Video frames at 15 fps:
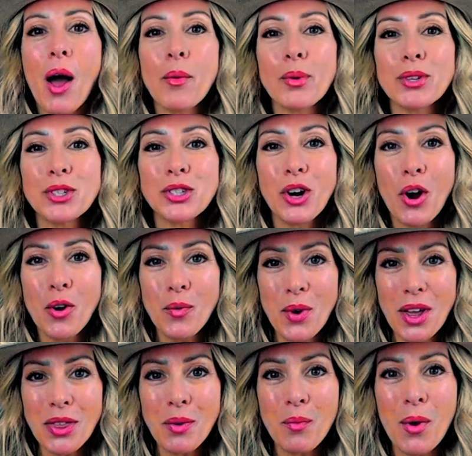will start
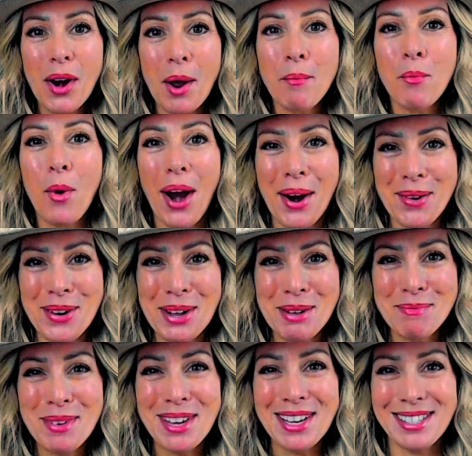with what I'm wearing
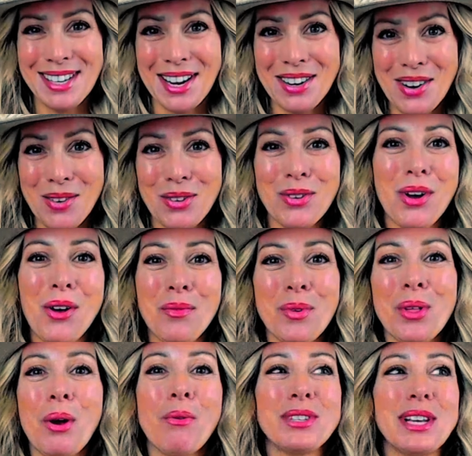because I know y'all will
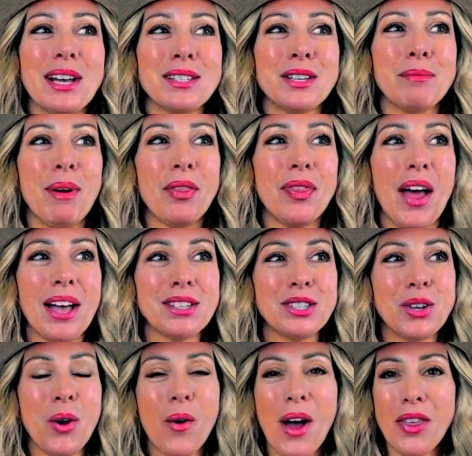always ask about that.
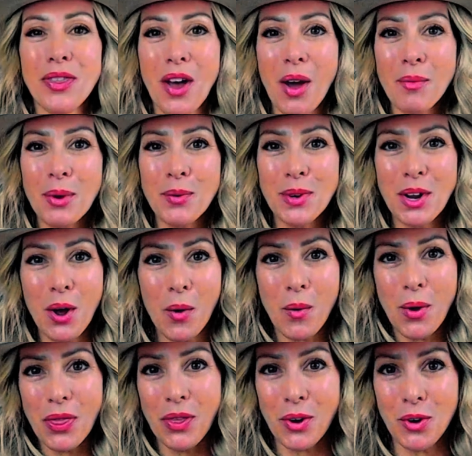So I thought we would go
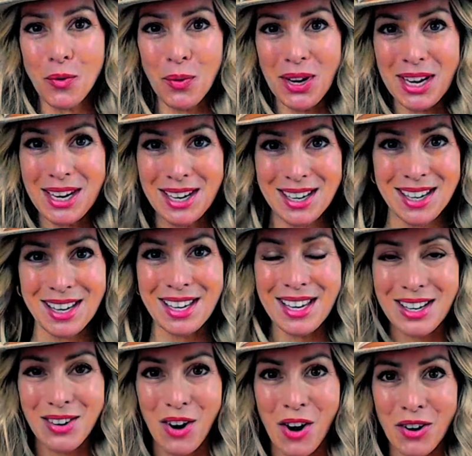with the green
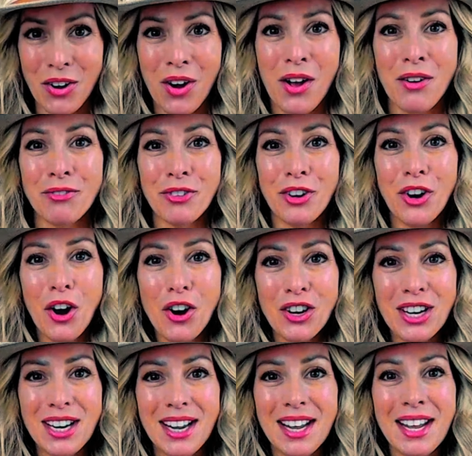in honor of
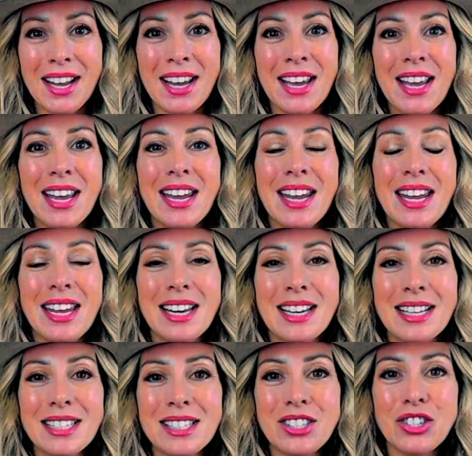gardening. It
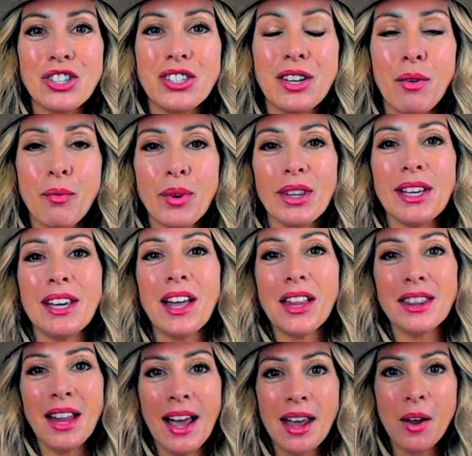is just a really
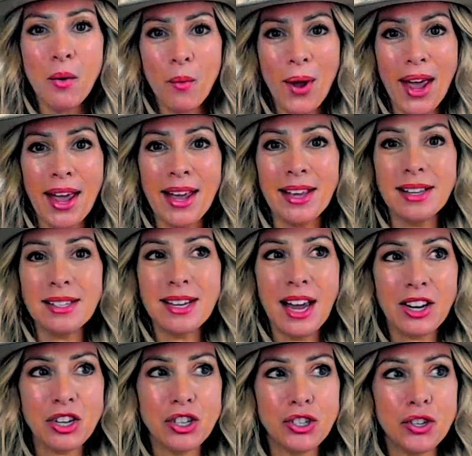lightweight
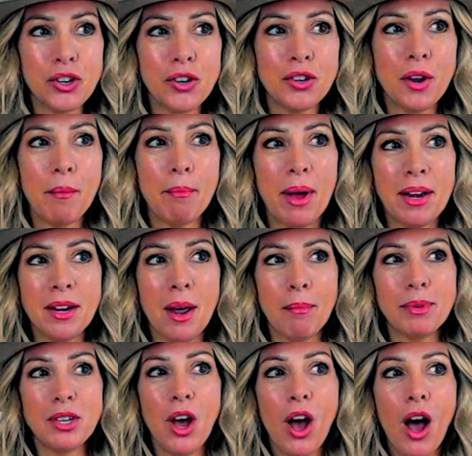textured
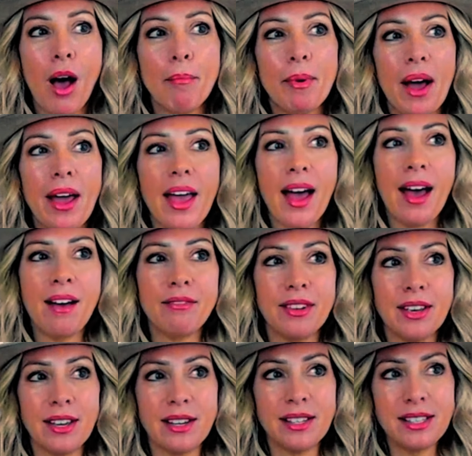button-up top. I have
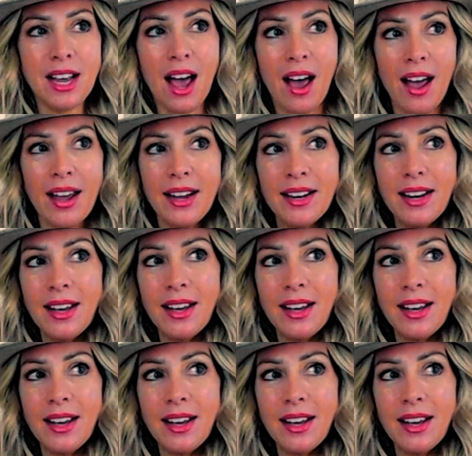it tied,